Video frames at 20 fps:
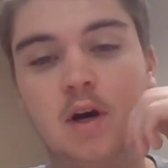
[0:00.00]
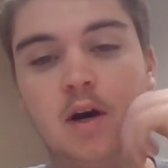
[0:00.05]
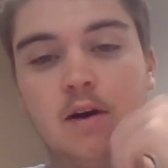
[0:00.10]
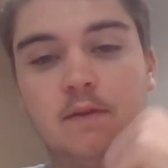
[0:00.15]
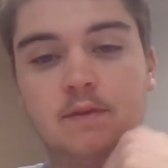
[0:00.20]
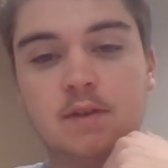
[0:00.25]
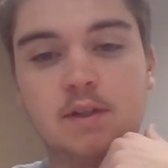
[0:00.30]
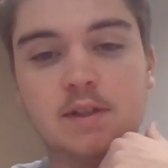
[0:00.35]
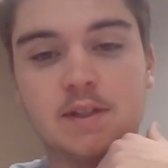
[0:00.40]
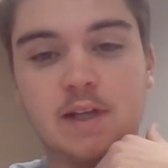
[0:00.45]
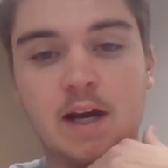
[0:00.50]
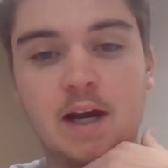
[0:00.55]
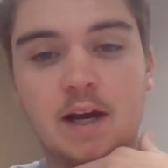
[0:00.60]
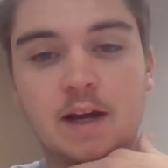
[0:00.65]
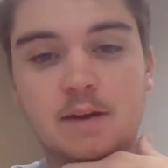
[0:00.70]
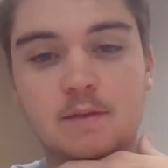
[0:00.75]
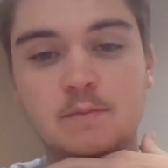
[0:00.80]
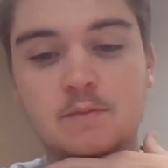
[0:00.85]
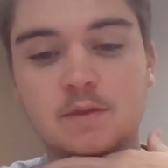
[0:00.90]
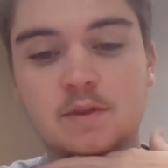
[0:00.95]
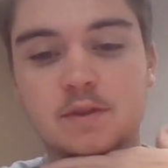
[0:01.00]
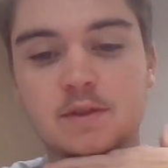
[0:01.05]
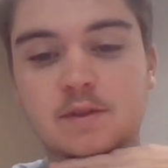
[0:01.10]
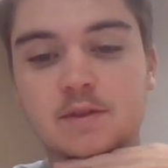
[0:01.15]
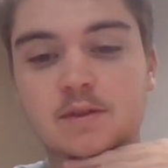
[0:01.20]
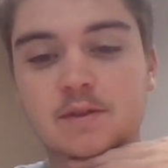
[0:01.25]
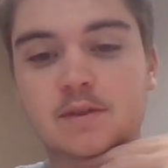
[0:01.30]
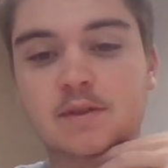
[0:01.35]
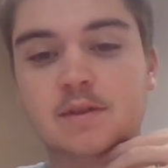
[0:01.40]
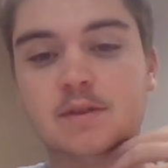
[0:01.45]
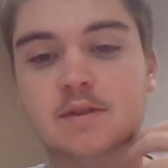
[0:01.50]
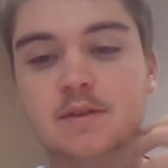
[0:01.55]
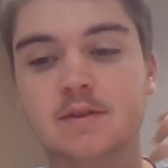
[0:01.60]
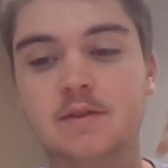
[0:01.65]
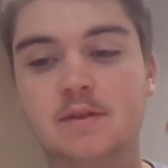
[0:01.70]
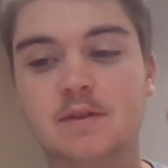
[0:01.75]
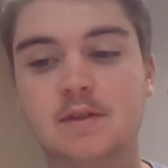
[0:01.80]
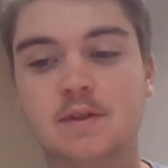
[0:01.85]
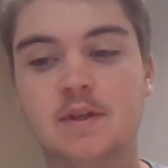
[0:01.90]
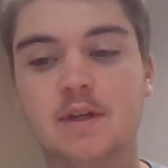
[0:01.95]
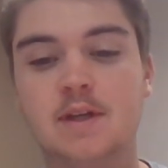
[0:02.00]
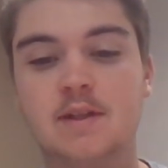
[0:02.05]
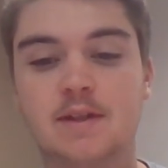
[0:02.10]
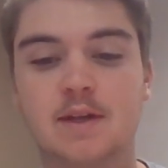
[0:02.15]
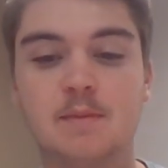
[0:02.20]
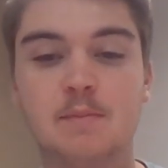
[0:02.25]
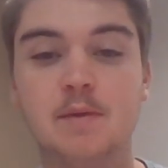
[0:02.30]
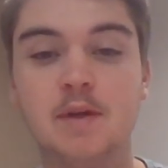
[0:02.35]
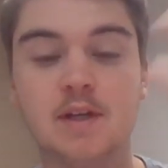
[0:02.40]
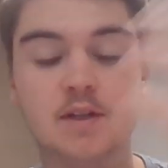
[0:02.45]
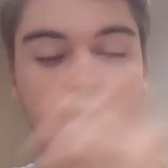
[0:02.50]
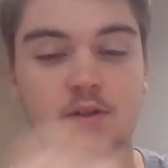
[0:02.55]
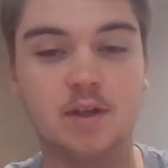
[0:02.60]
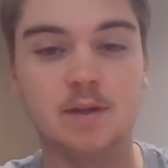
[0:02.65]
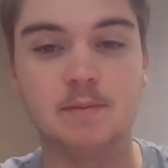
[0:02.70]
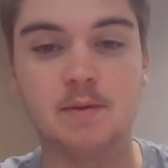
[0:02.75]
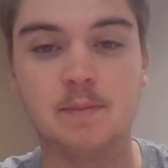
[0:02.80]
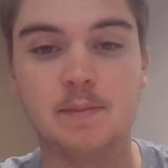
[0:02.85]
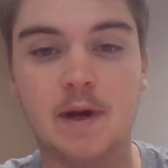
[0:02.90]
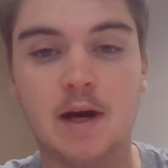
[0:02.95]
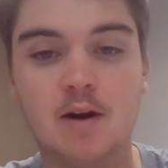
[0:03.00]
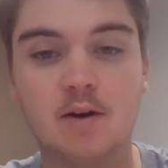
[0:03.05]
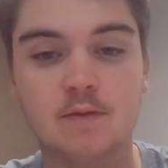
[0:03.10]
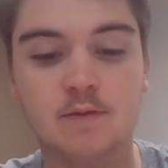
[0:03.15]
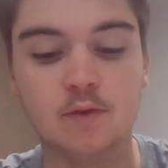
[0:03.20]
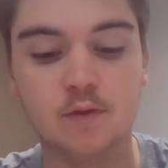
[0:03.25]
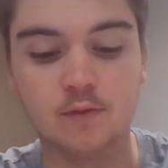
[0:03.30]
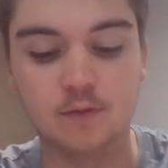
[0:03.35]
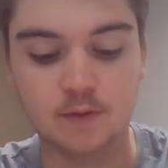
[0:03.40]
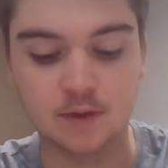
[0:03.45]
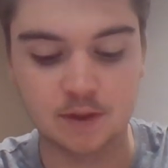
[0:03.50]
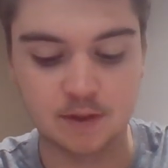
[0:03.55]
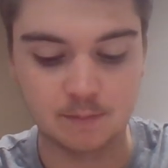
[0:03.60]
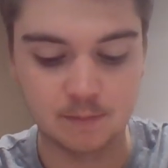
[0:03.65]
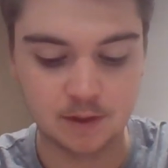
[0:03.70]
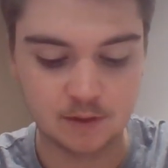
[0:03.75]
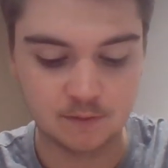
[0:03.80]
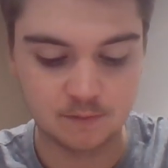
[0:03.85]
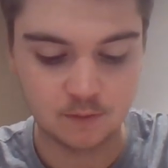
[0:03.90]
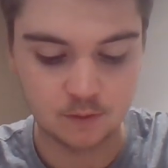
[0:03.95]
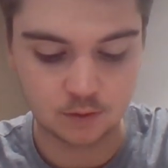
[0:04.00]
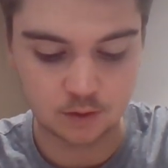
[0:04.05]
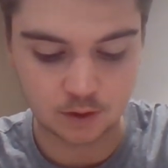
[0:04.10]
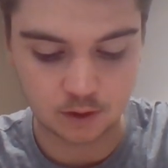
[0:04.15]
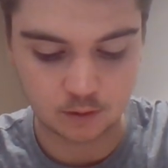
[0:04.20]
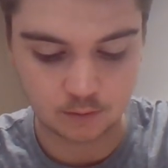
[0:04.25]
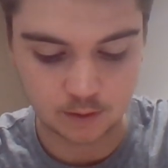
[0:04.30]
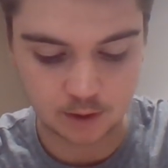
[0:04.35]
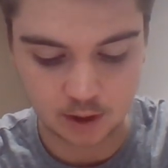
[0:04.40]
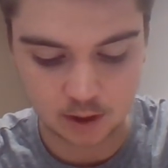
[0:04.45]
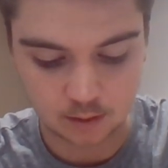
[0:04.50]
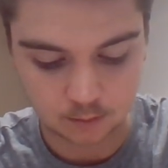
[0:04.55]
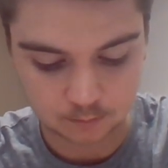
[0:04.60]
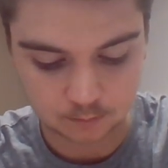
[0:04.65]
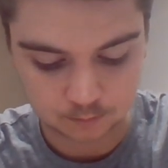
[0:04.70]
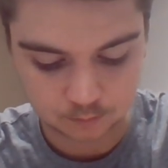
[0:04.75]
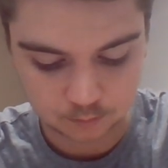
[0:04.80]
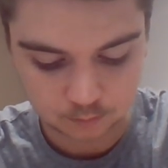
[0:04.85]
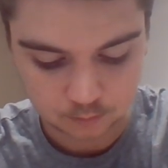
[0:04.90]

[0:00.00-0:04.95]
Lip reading: Oftentimes, it can be extremely powerful for somebody's future career.